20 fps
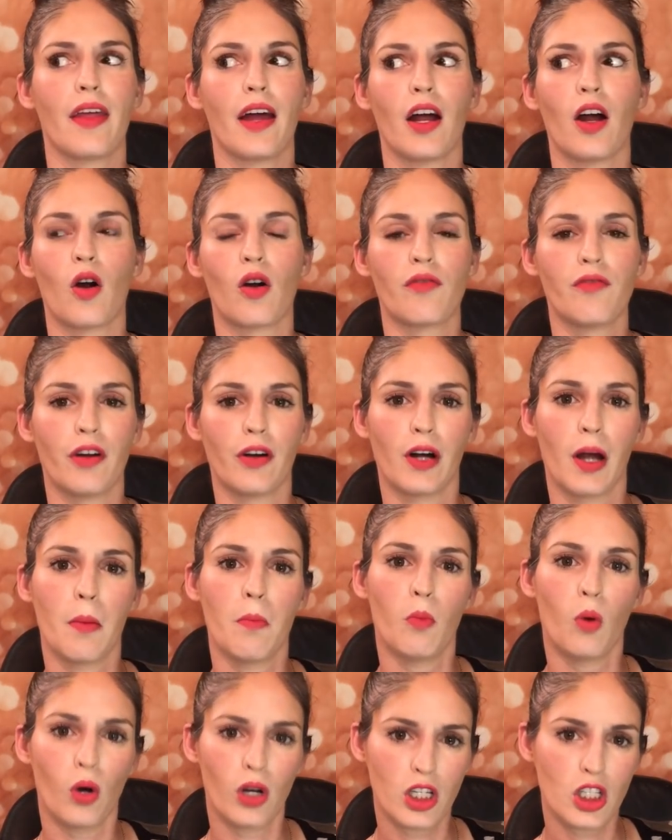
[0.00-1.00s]
They are very
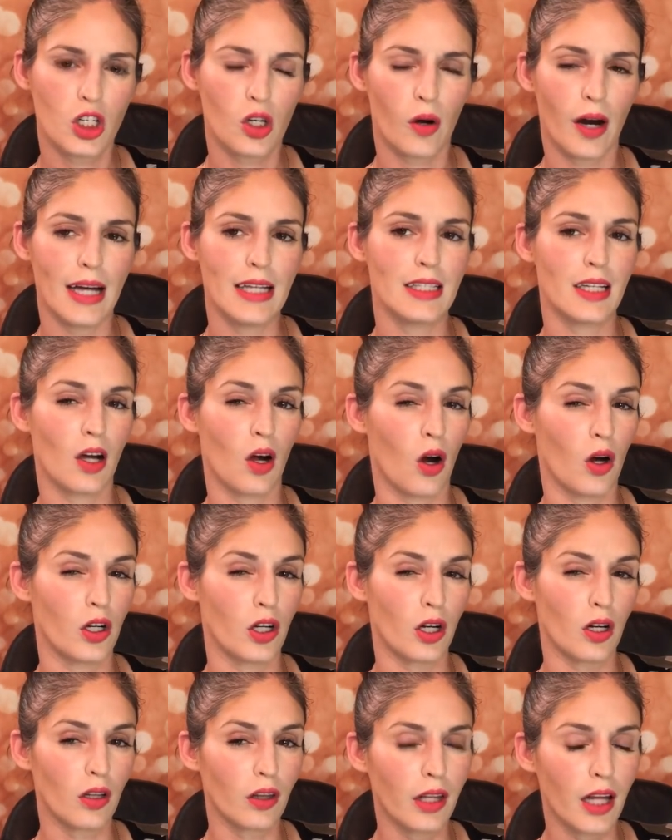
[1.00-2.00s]
moisturizing
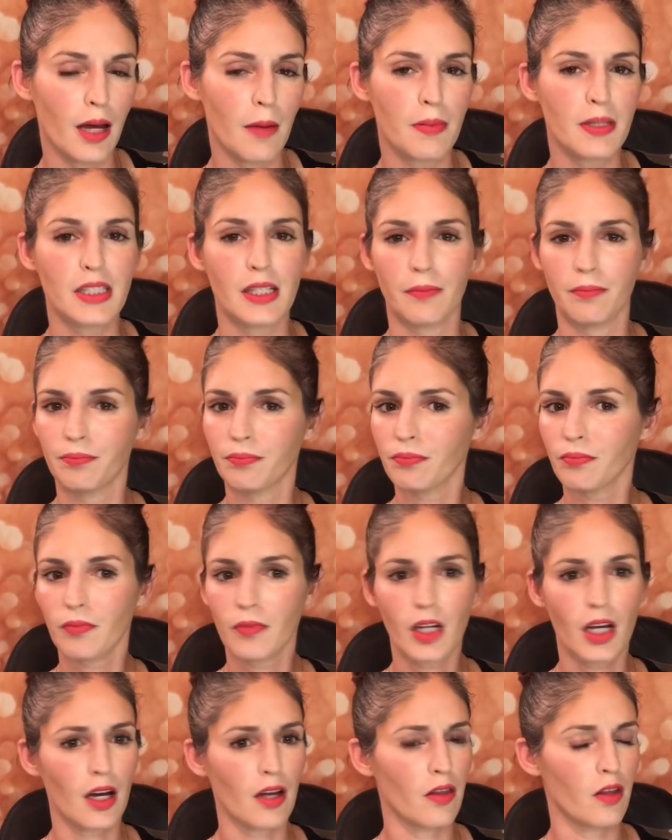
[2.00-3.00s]
on your lips,
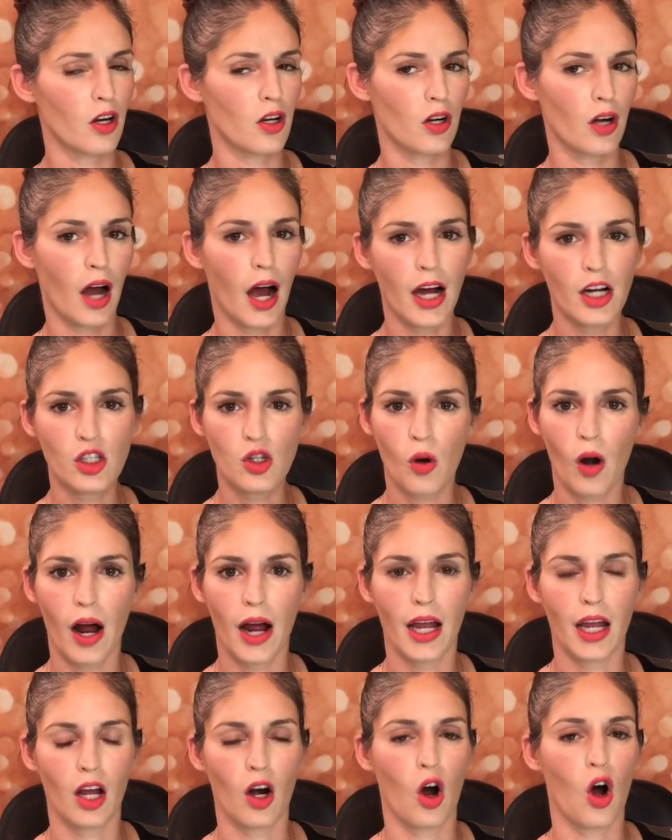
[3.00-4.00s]
they're not
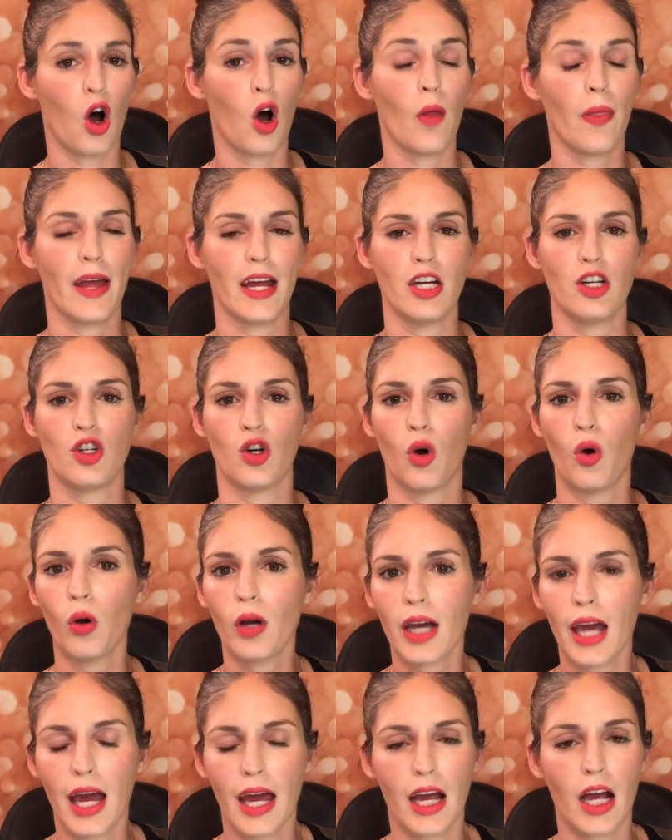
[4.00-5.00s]
drying at all. They
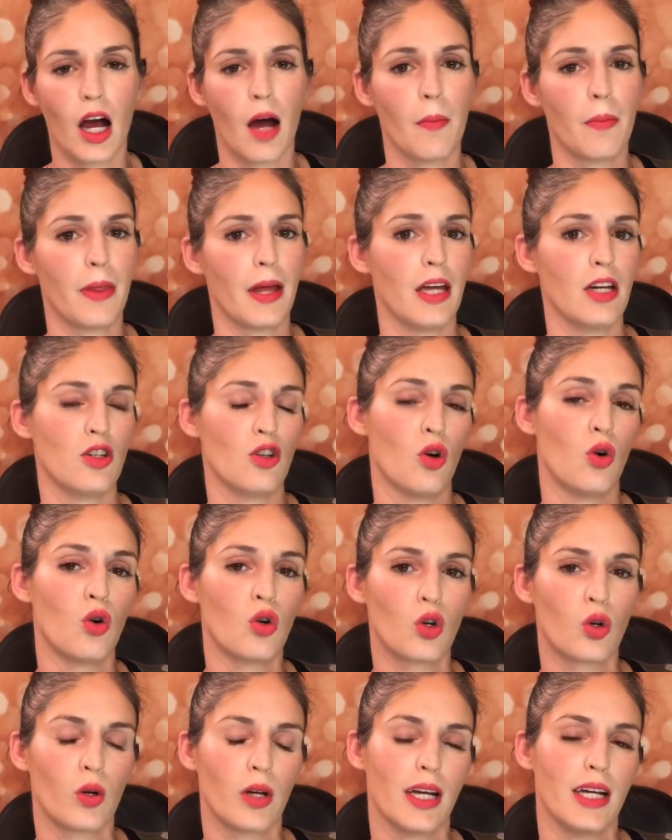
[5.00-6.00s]
don't cake up. They
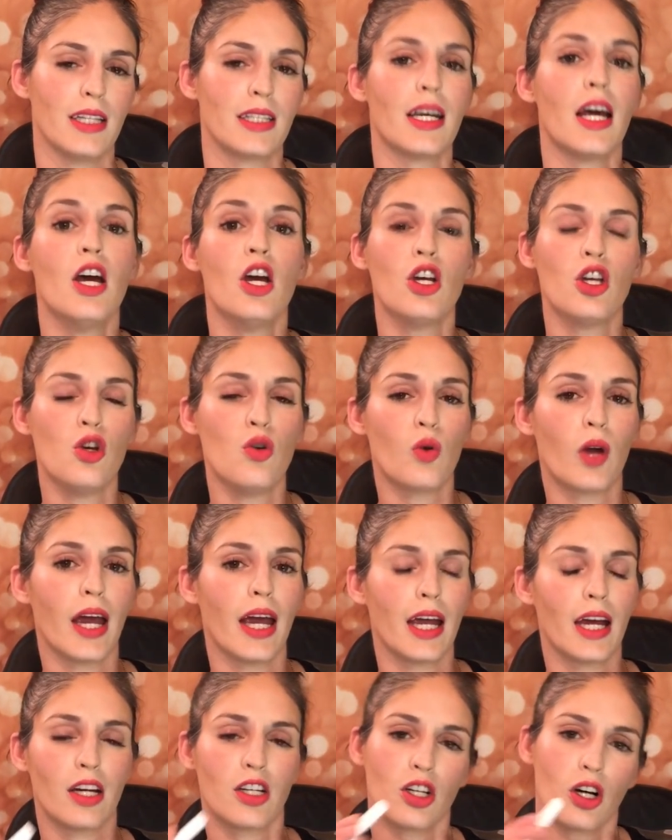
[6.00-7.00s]
don't crease. You
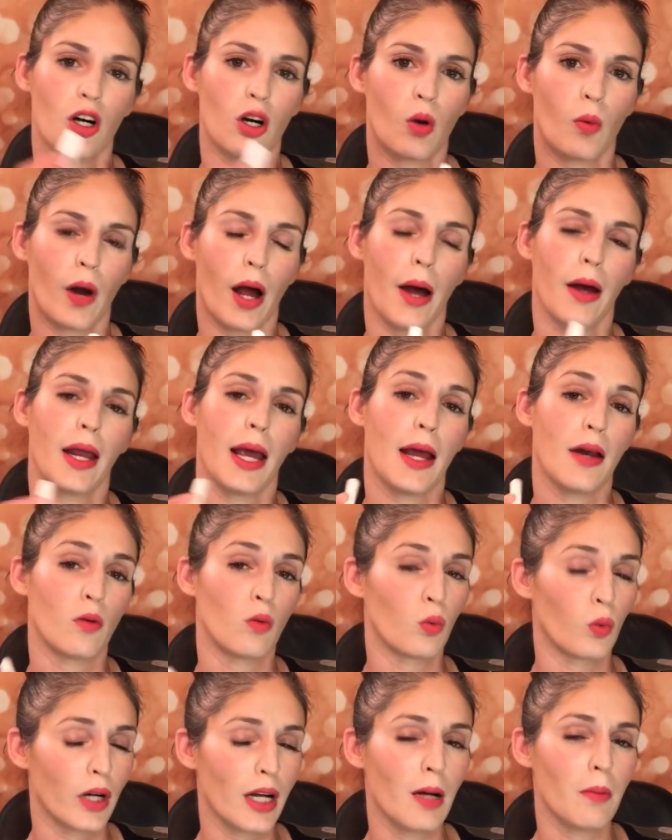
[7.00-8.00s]
can turn around
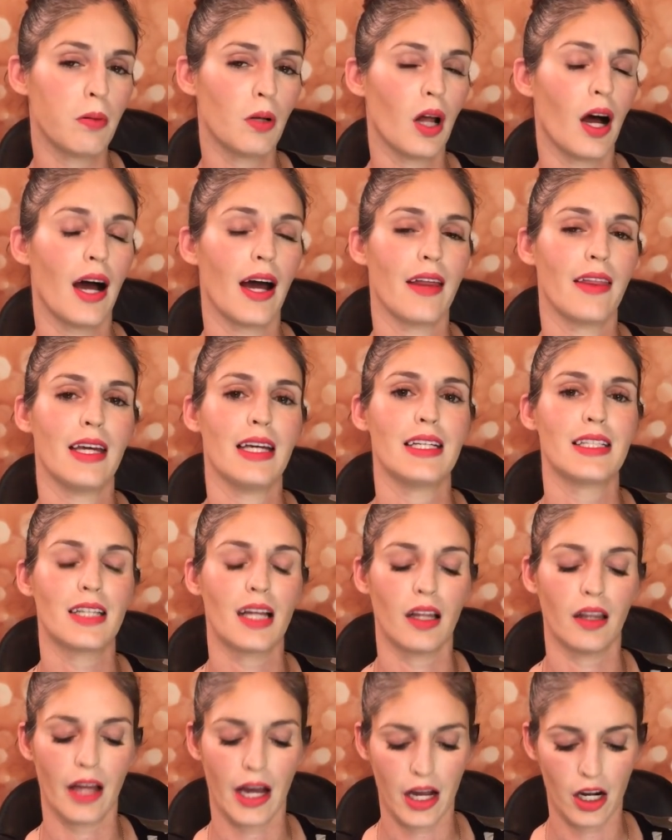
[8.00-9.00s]
and reapply
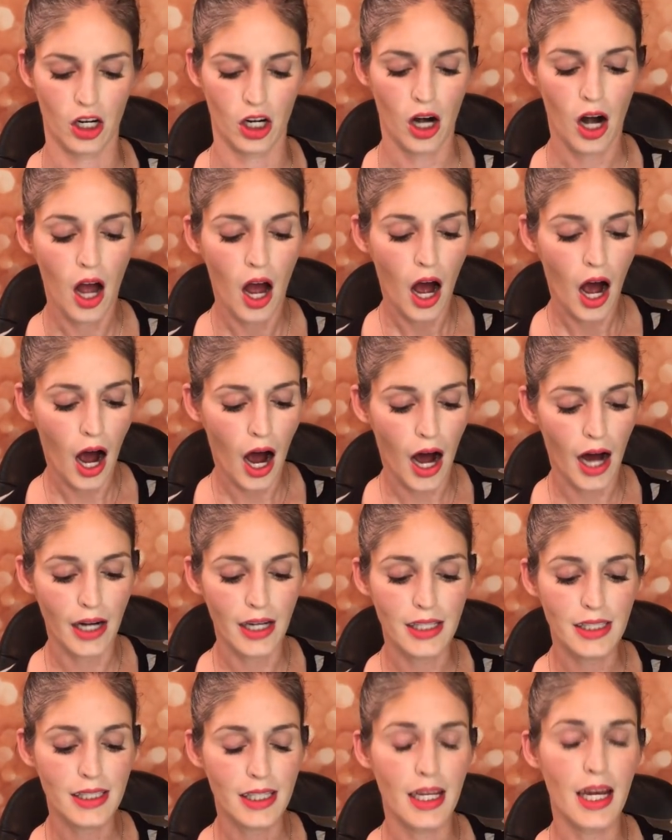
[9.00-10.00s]
these later.
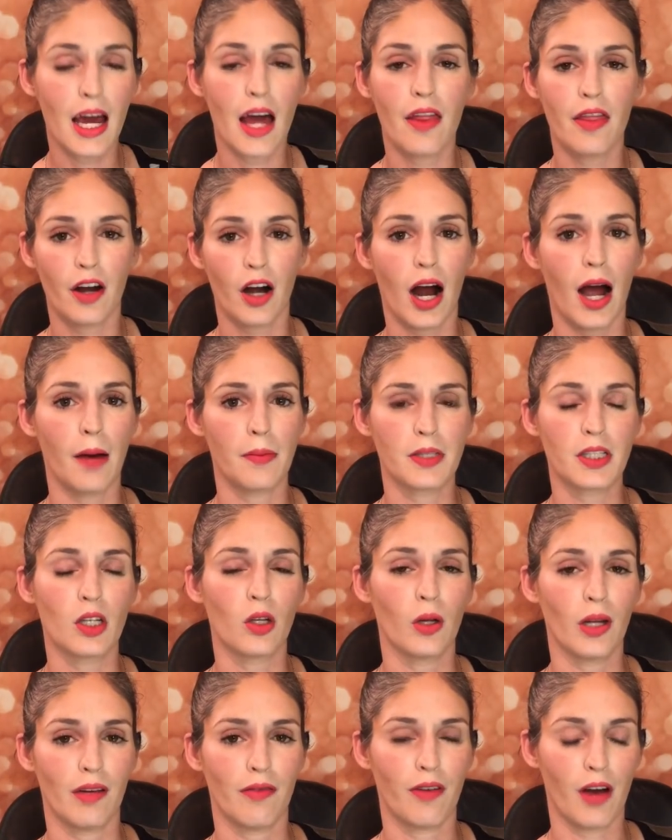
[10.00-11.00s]
Honestly, they're
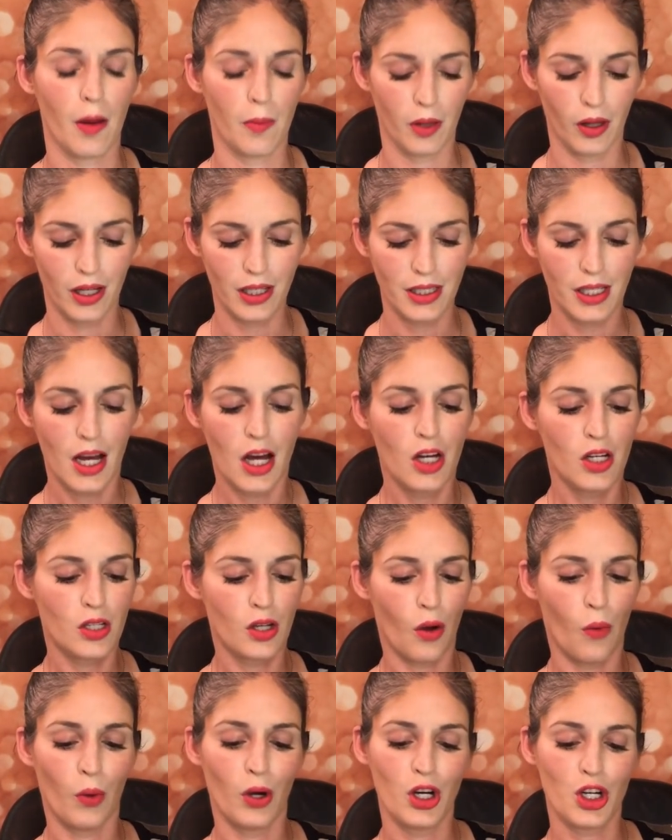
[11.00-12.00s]
absolutely fabulous.
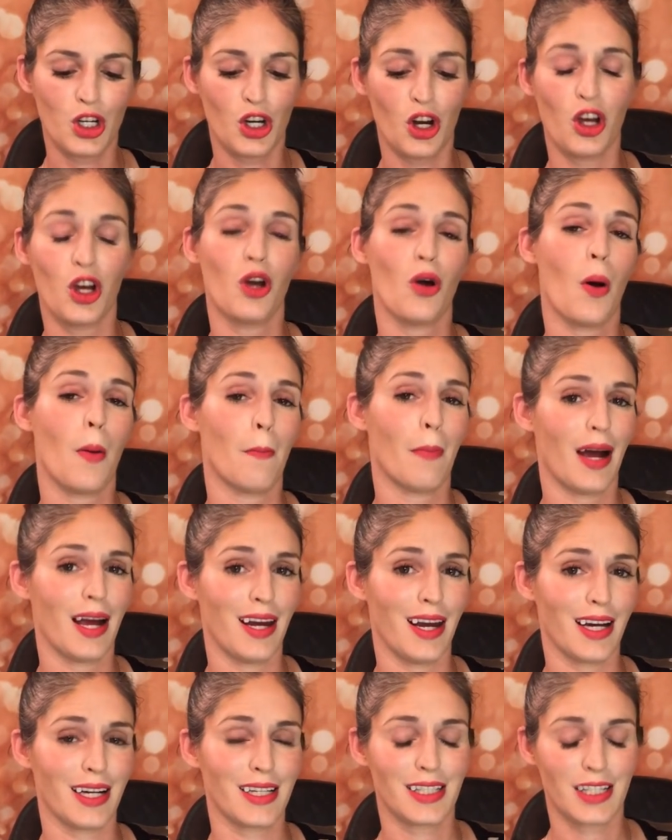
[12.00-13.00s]
So I want to show you
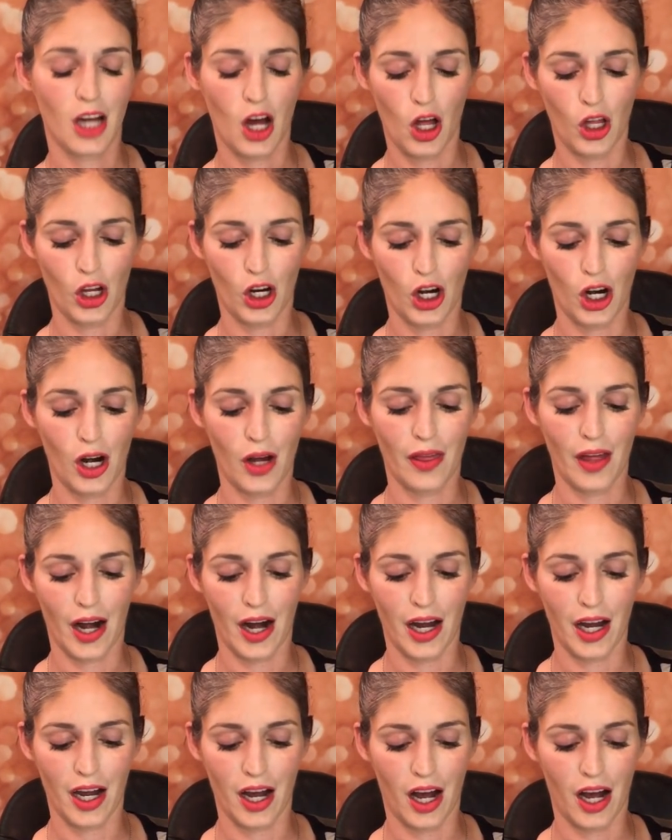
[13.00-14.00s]
my next color that
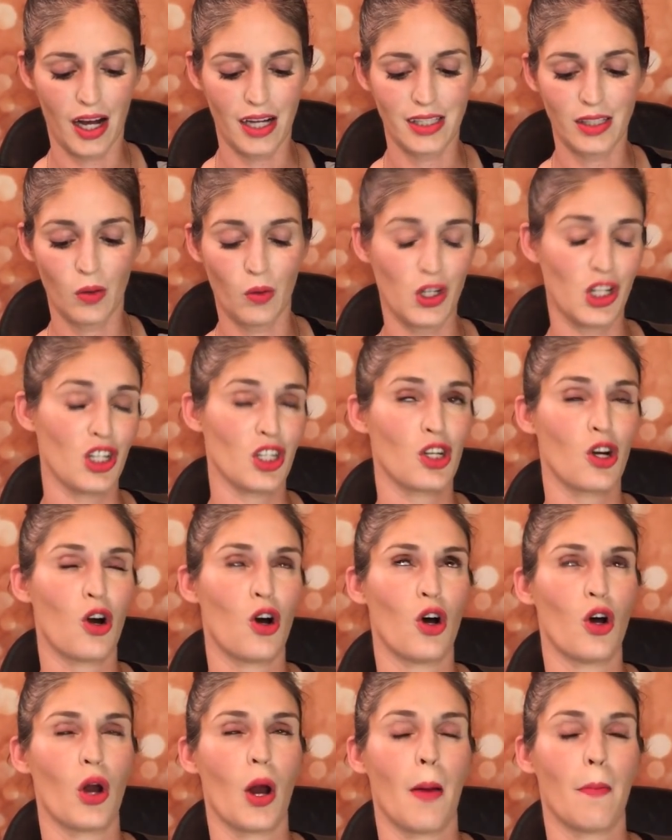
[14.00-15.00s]
I got, which is
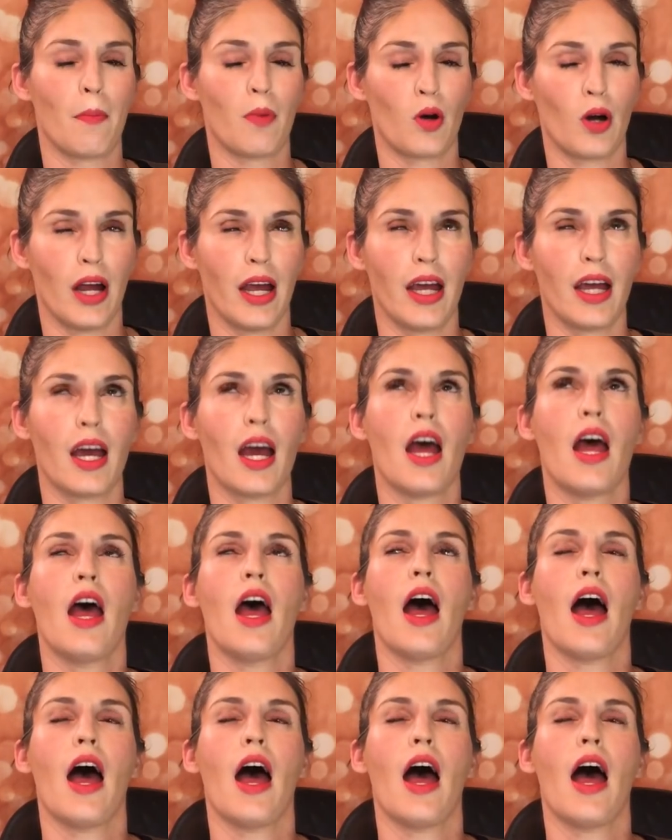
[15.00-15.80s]
called Brink.